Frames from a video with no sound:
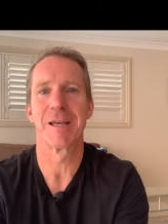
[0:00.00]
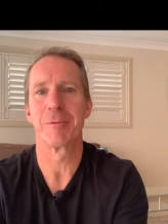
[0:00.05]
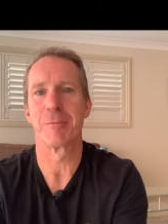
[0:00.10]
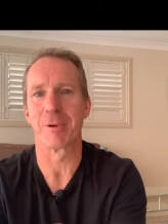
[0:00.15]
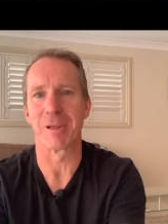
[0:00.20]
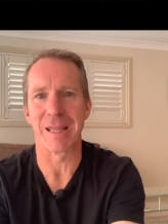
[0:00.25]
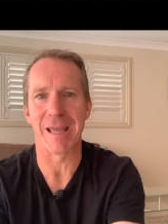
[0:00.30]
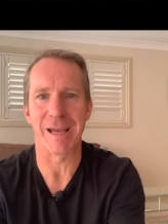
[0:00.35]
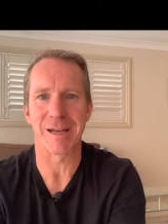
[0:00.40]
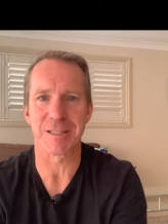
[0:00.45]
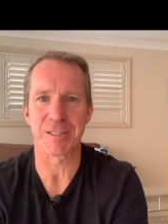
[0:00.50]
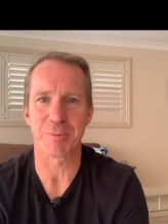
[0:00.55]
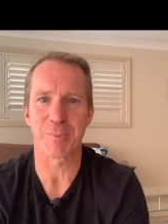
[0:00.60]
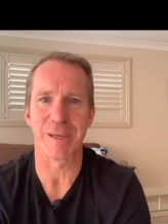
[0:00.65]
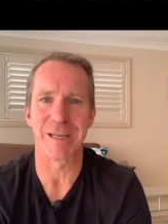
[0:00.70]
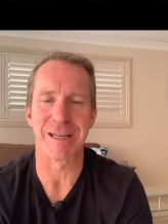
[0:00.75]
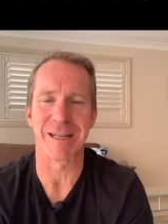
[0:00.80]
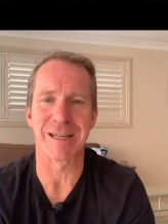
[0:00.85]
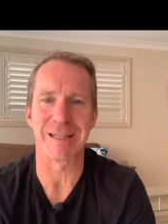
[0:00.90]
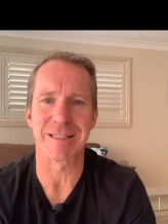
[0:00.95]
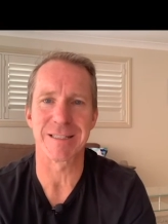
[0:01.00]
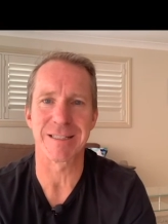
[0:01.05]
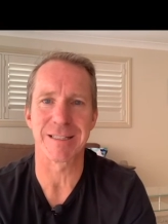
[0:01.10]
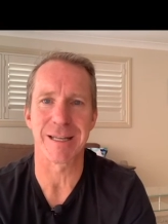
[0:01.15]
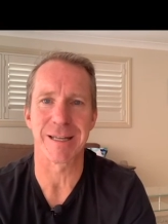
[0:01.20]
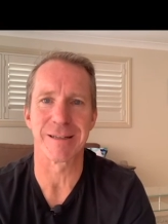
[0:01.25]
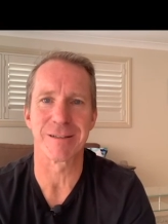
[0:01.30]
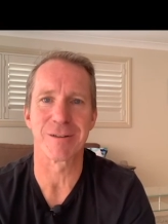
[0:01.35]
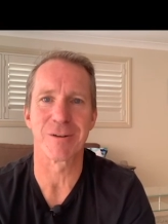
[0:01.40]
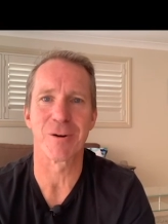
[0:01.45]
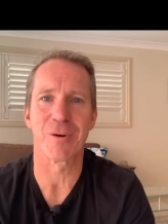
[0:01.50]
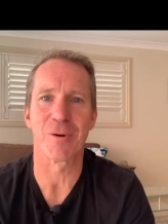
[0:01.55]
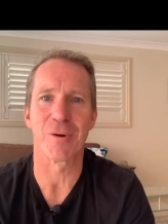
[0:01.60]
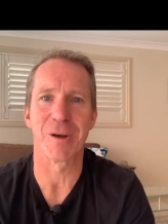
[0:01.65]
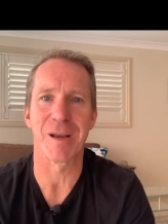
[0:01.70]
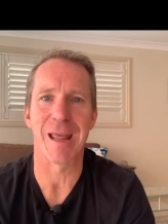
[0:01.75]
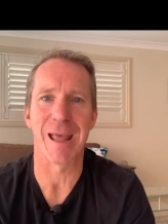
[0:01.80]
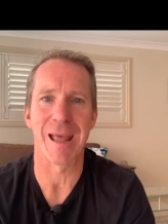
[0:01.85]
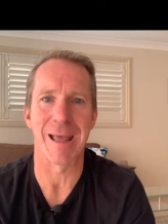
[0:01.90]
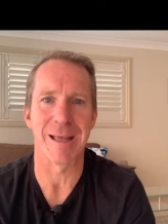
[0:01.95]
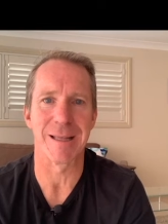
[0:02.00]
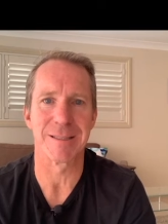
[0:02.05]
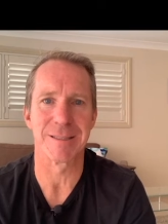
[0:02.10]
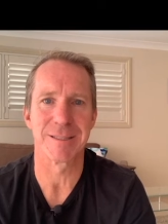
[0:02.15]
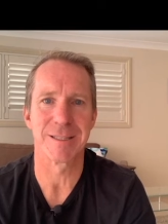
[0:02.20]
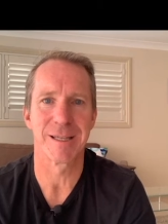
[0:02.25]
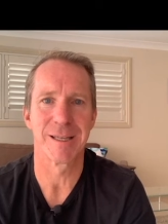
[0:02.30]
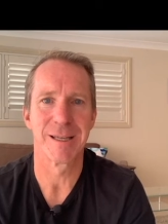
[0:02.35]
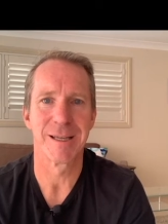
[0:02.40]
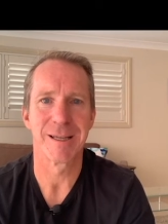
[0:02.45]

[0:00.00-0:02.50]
without spending a cent on ads.